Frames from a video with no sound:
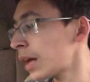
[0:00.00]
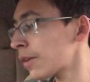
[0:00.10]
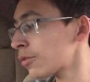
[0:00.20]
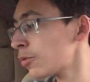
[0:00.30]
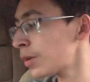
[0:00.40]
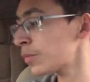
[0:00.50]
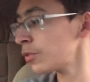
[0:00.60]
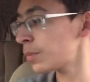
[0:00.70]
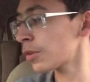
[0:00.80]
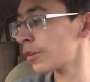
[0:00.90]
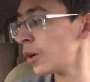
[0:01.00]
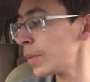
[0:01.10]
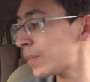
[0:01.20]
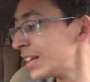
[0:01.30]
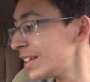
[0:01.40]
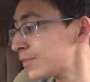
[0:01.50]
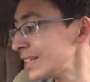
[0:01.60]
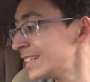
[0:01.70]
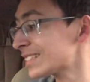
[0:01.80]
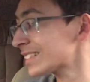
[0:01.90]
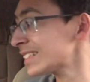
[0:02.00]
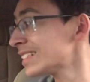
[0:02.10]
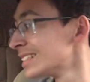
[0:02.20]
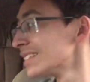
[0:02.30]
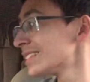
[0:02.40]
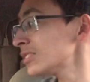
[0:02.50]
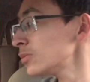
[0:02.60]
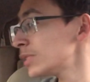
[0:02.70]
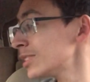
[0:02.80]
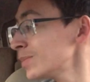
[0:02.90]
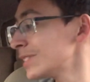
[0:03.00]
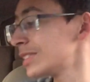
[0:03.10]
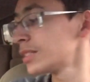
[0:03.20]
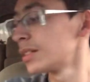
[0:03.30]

don't know what I'm doing, bro. Help me, please, please. Help me.